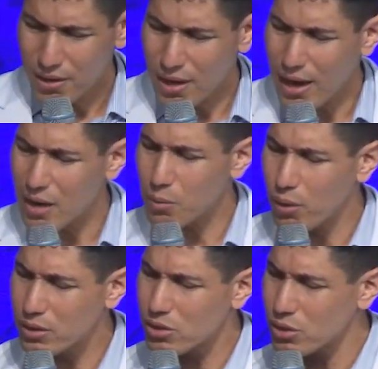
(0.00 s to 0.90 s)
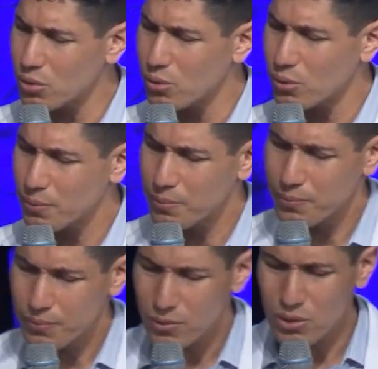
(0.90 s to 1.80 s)
God wants you
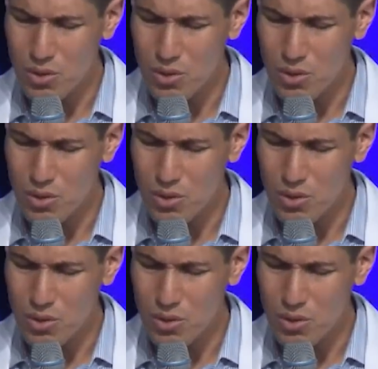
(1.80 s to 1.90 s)
to